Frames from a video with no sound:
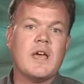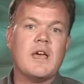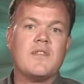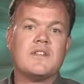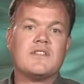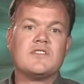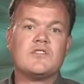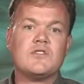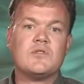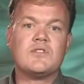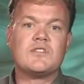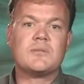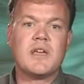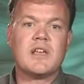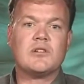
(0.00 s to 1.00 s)
then
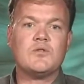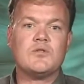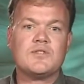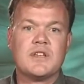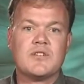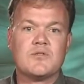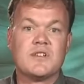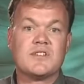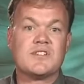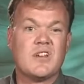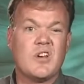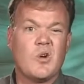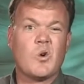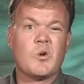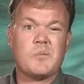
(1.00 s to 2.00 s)
students may lose interest
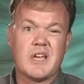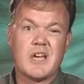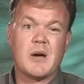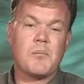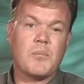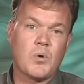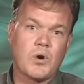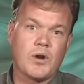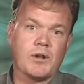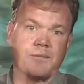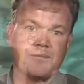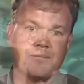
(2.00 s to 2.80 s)
or become bored.